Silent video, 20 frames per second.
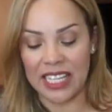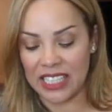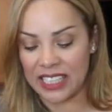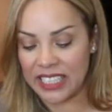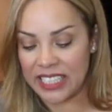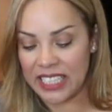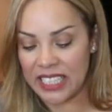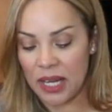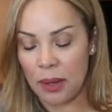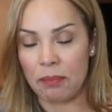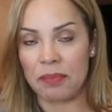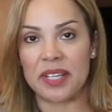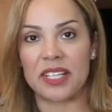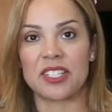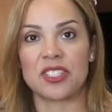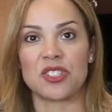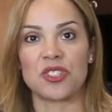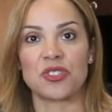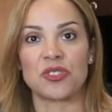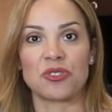cleaning up
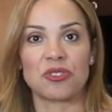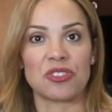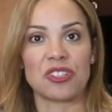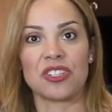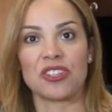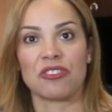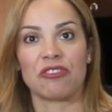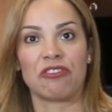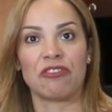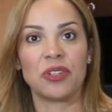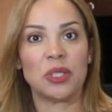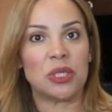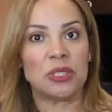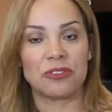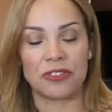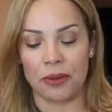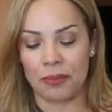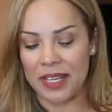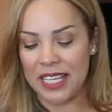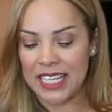because you're full
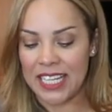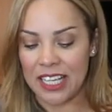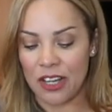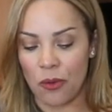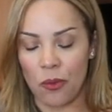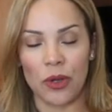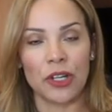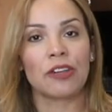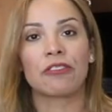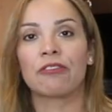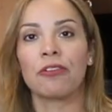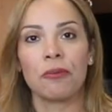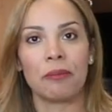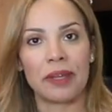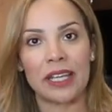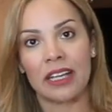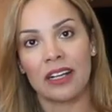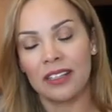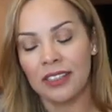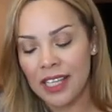from eating a wonderful
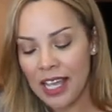meal.